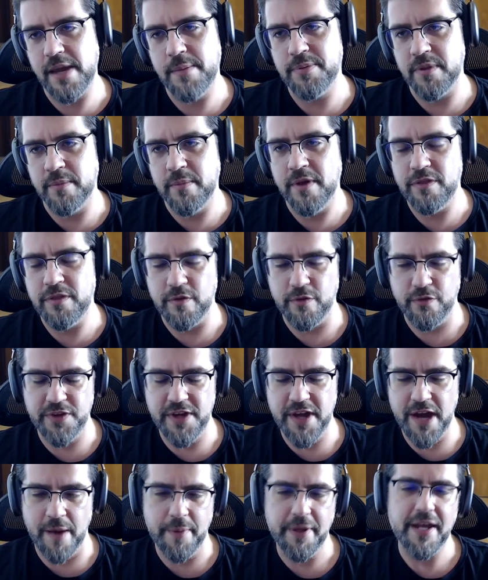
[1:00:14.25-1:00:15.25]
keep the month of
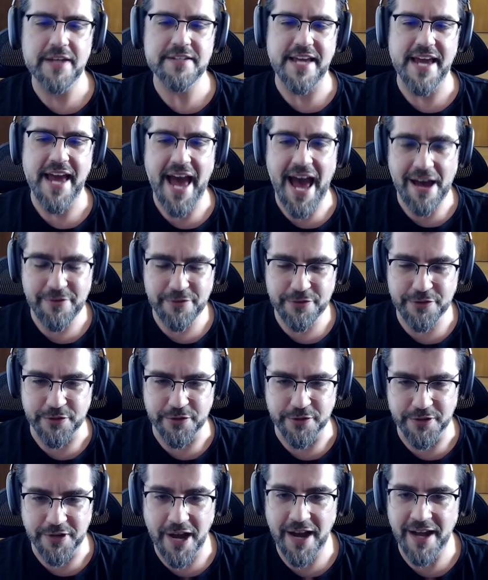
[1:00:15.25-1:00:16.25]
fiat because I have
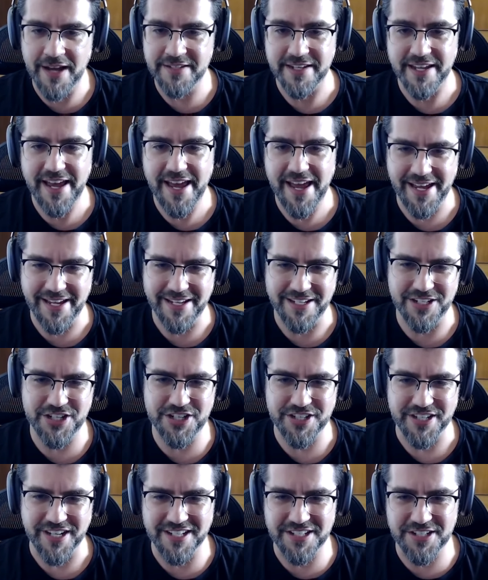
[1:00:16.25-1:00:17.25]
to, not as a hedge.